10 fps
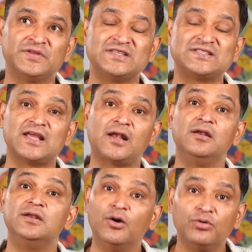
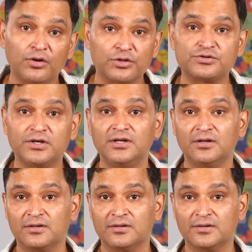settle down in Australia,
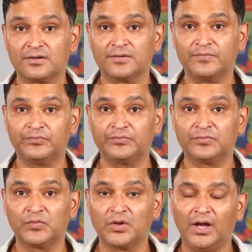
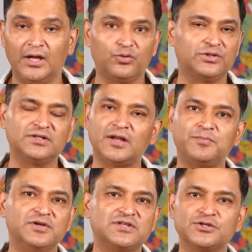I don't think that
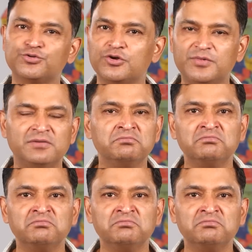person is going to be,